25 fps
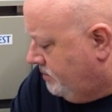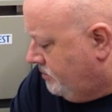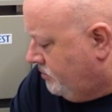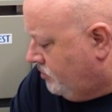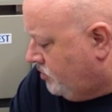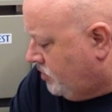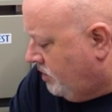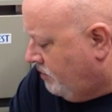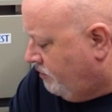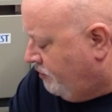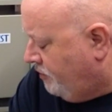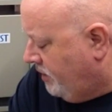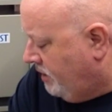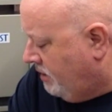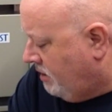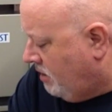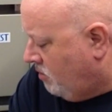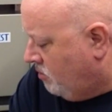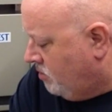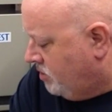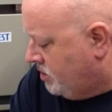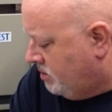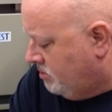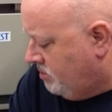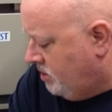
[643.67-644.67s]
trying to figure out
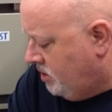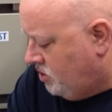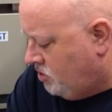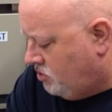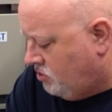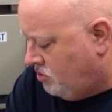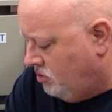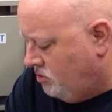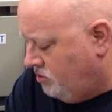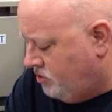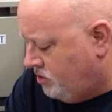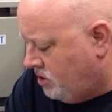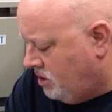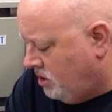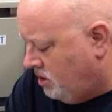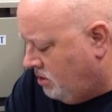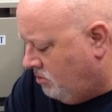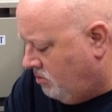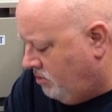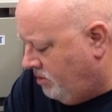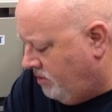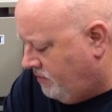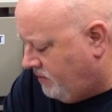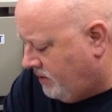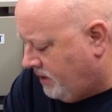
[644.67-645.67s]
where some of these screws go.
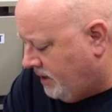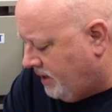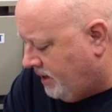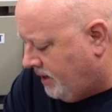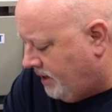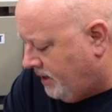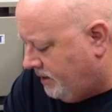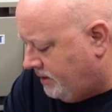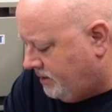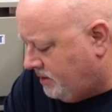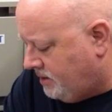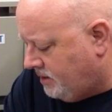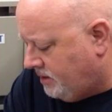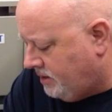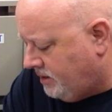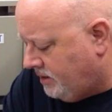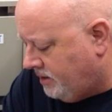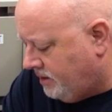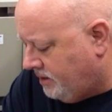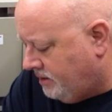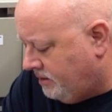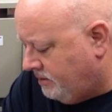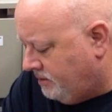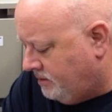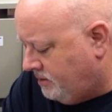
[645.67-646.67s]
We've got
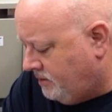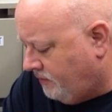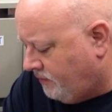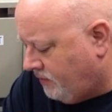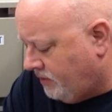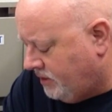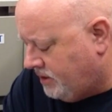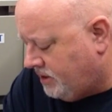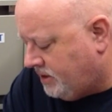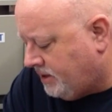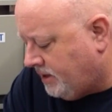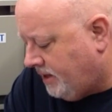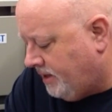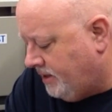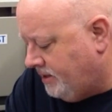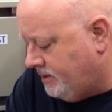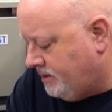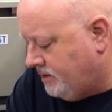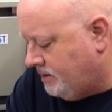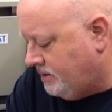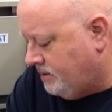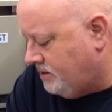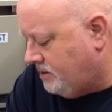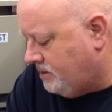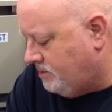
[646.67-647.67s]
different
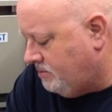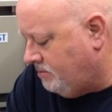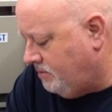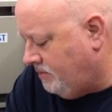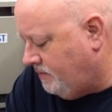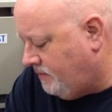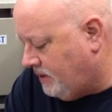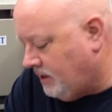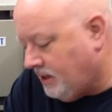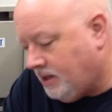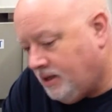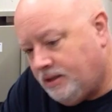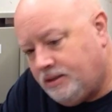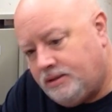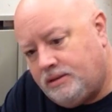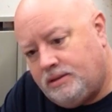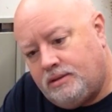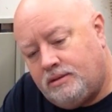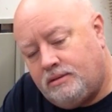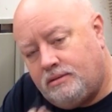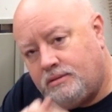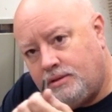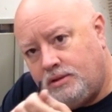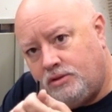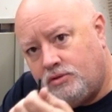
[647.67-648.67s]
sizes. We've got,
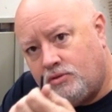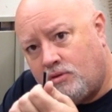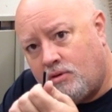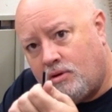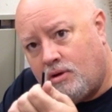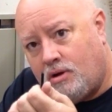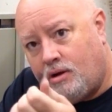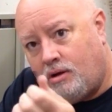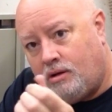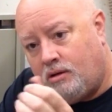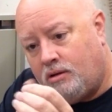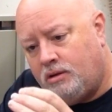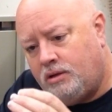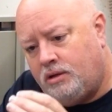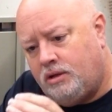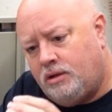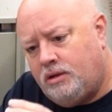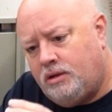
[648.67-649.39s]
these are all